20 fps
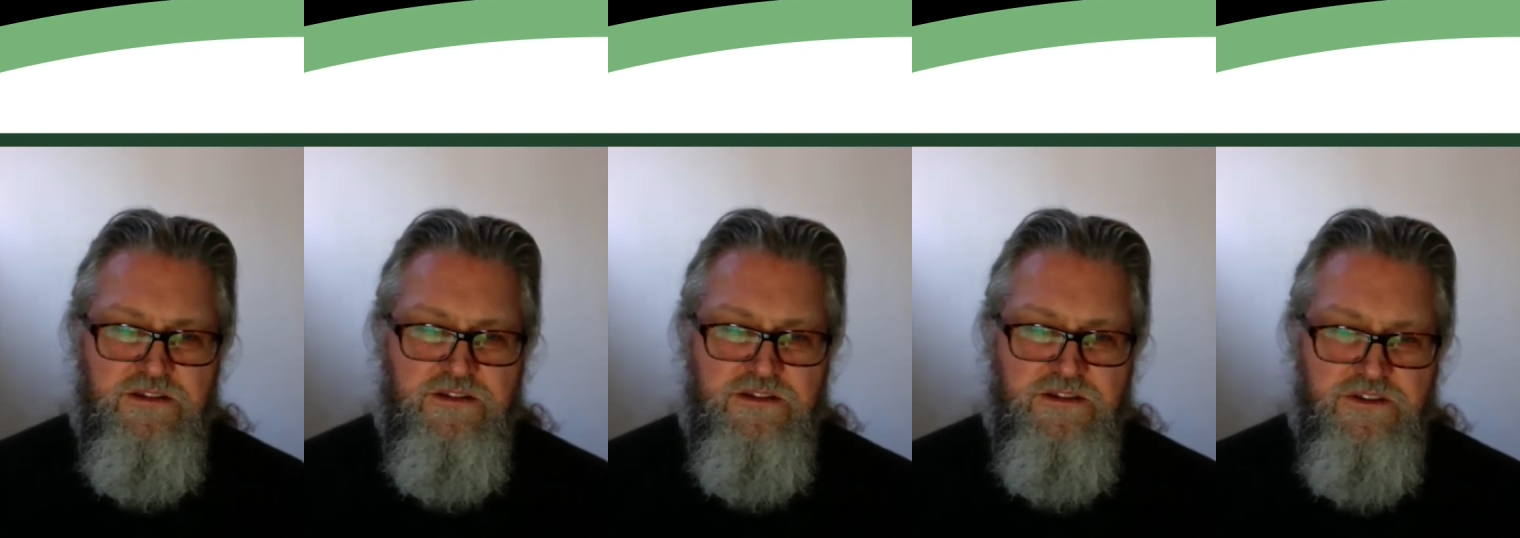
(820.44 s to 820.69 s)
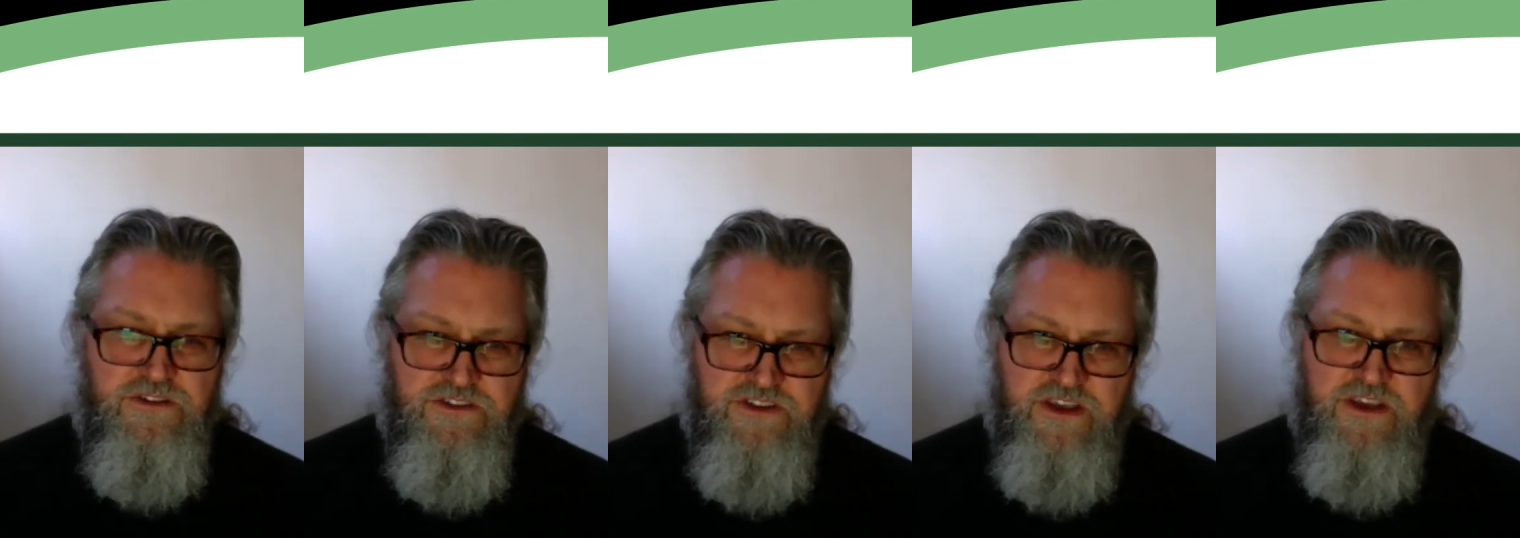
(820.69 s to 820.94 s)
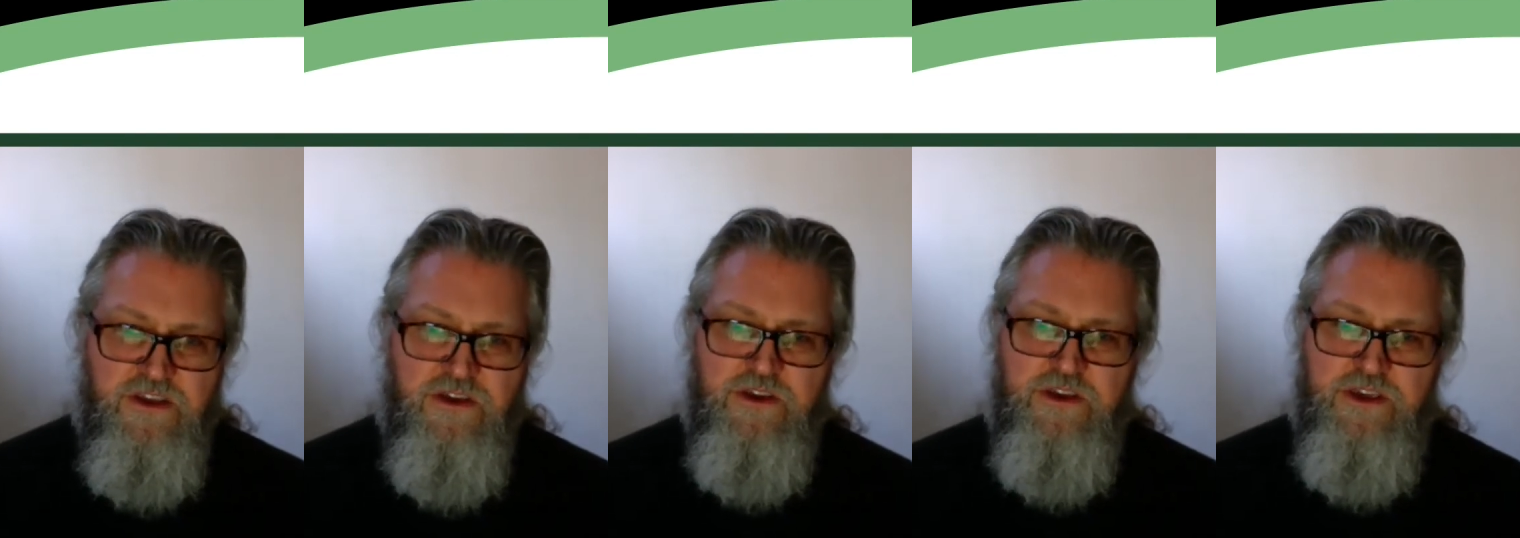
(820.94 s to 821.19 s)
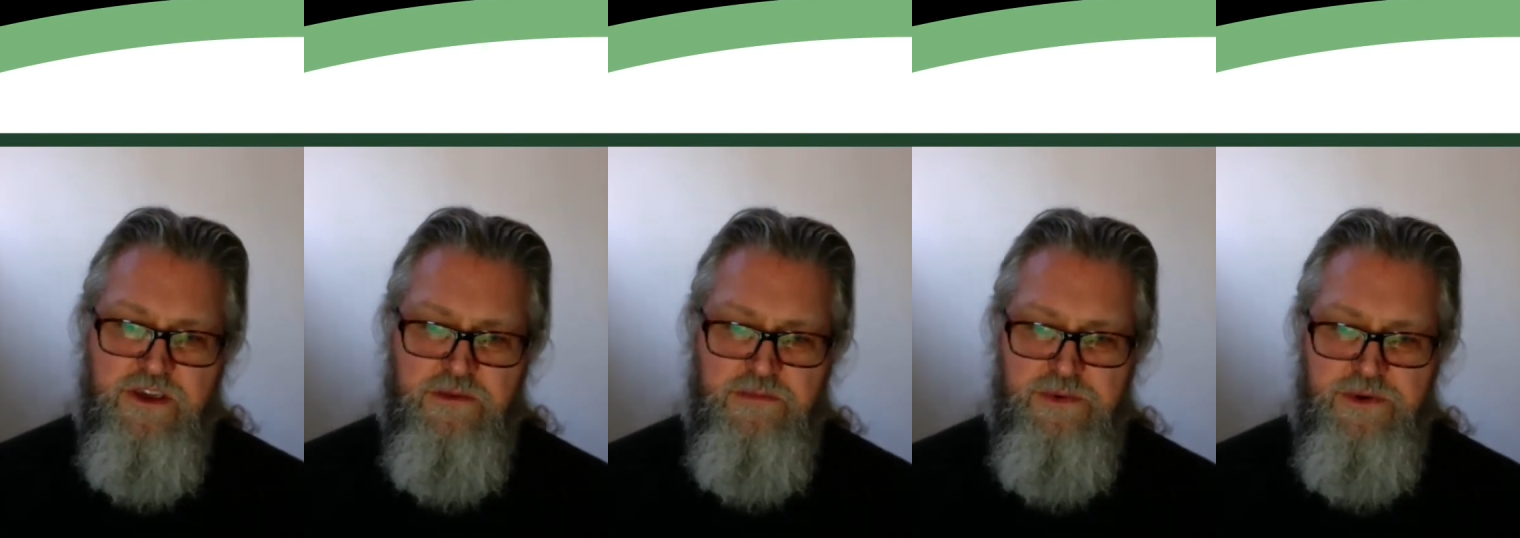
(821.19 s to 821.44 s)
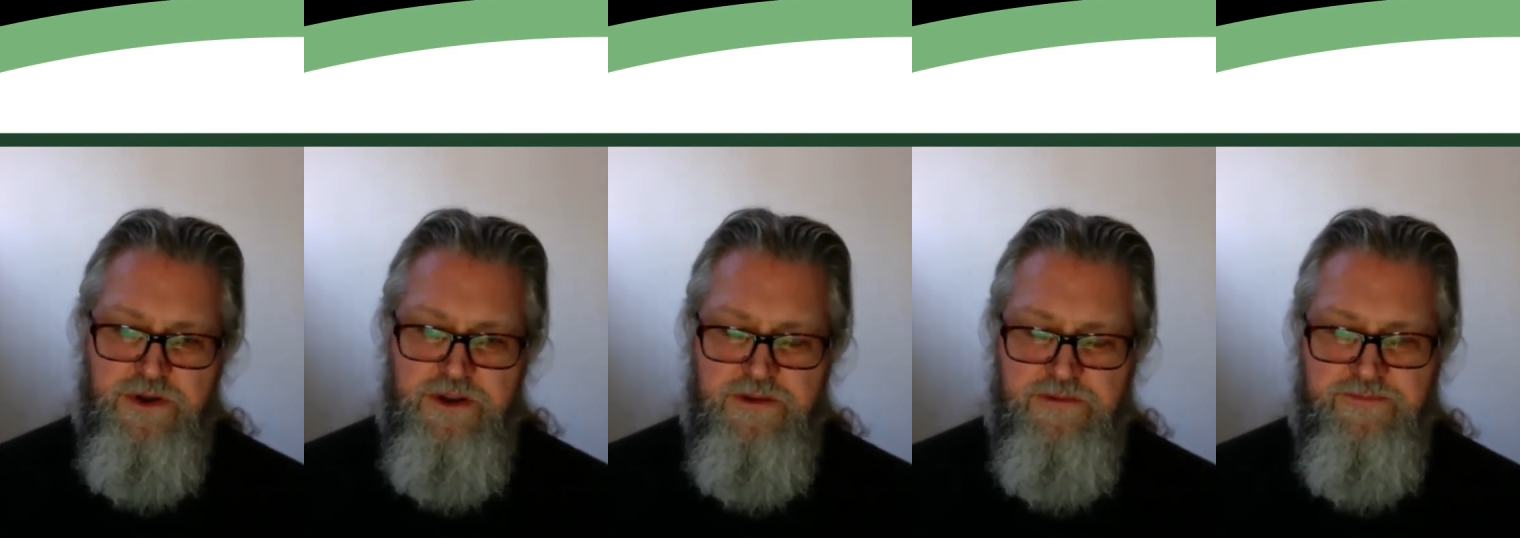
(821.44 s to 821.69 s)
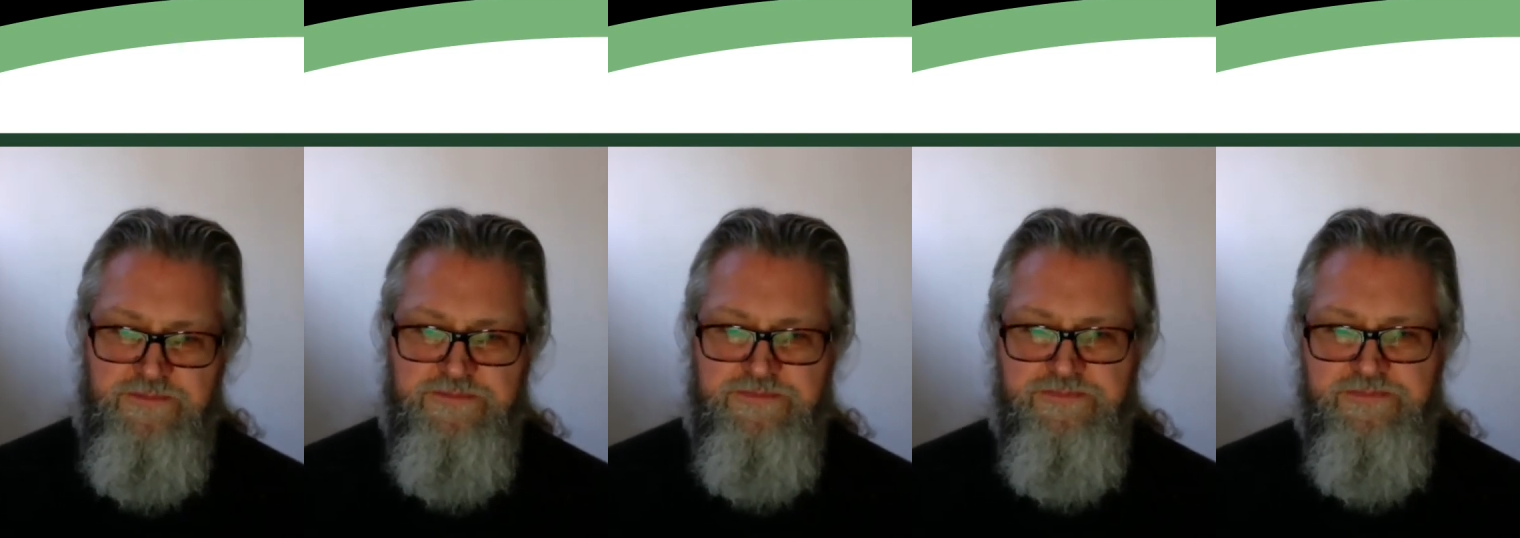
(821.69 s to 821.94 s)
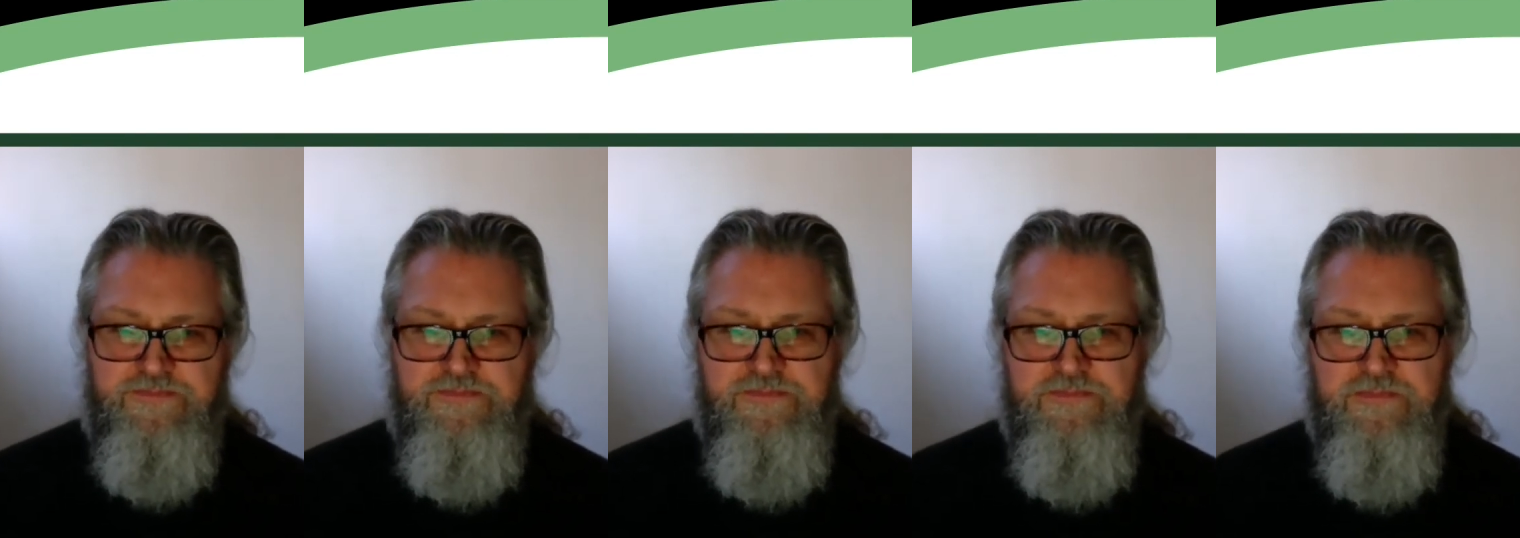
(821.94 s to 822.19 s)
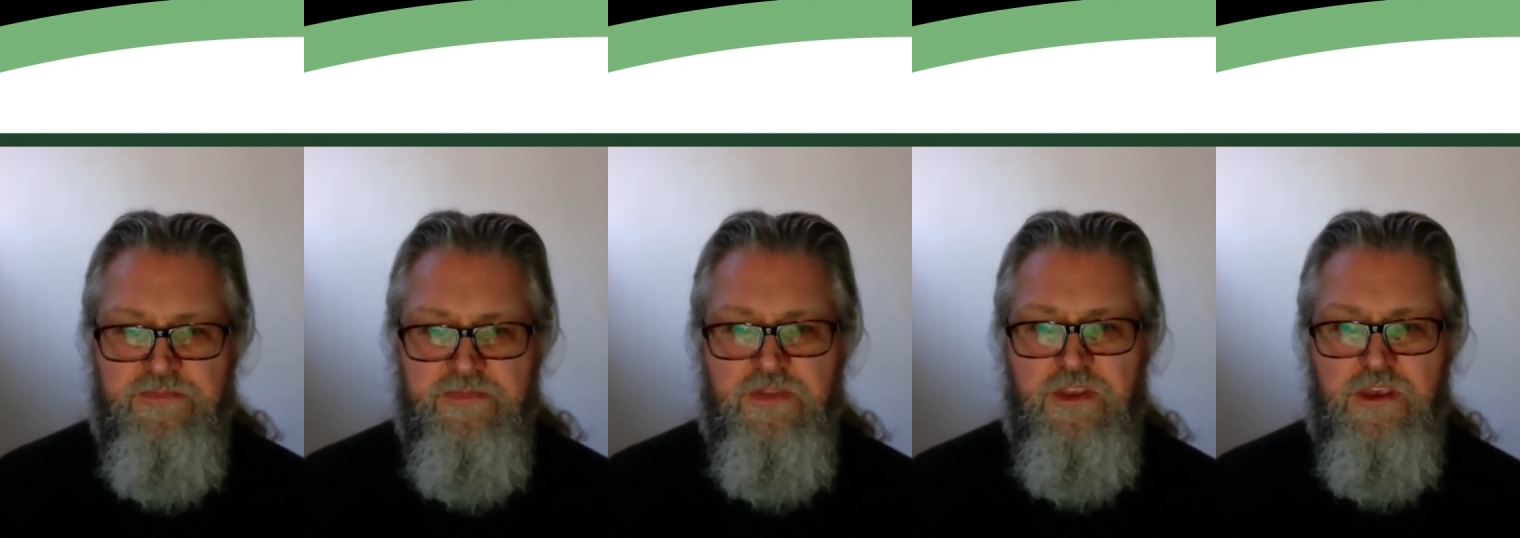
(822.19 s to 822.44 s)
The second key point
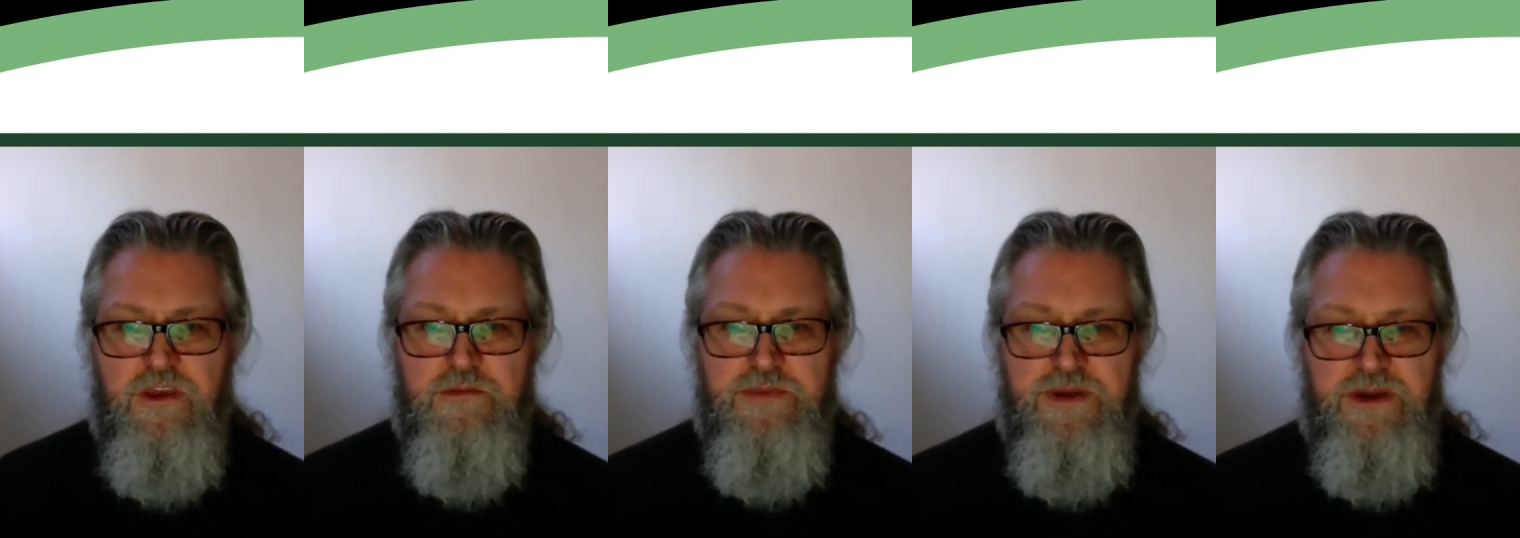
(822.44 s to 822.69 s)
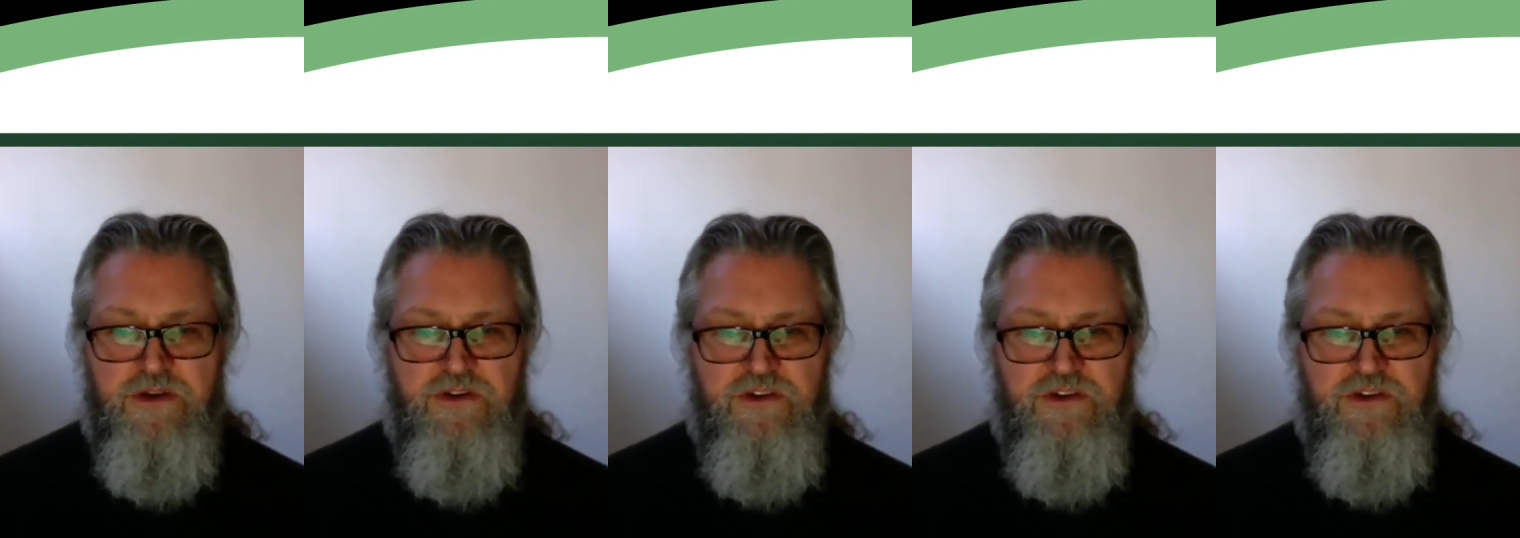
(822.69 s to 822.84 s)
about